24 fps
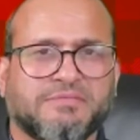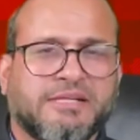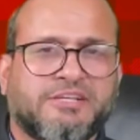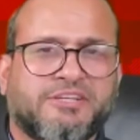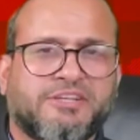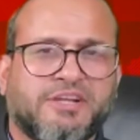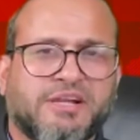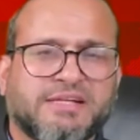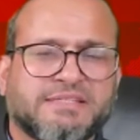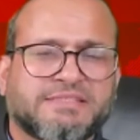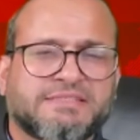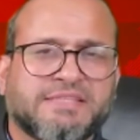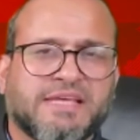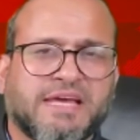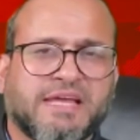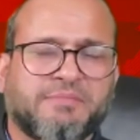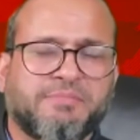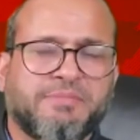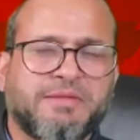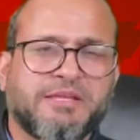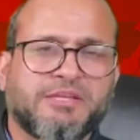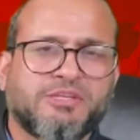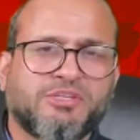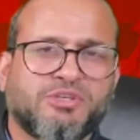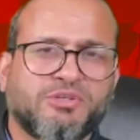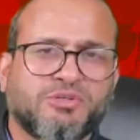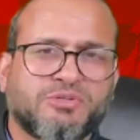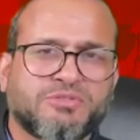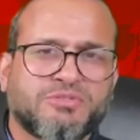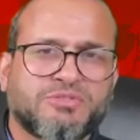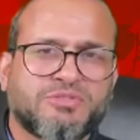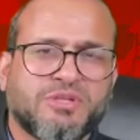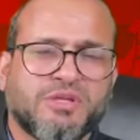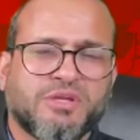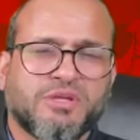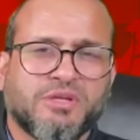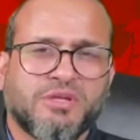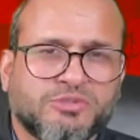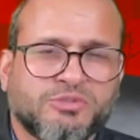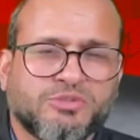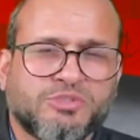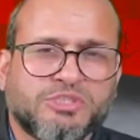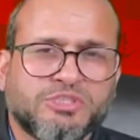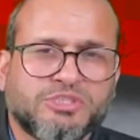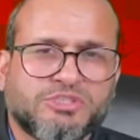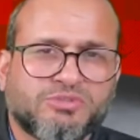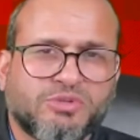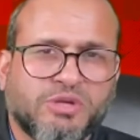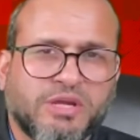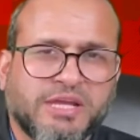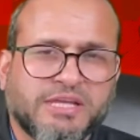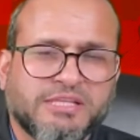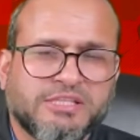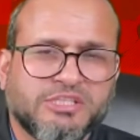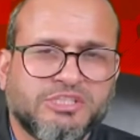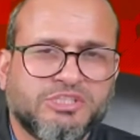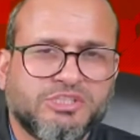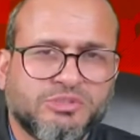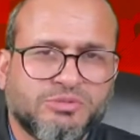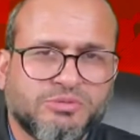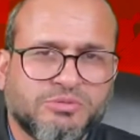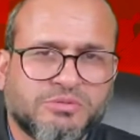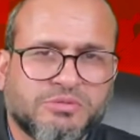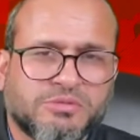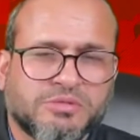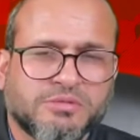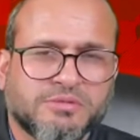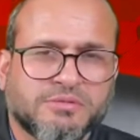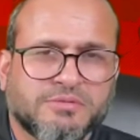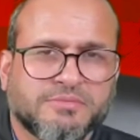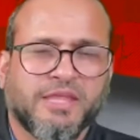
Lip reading: Drugs are being used to destroy the youth.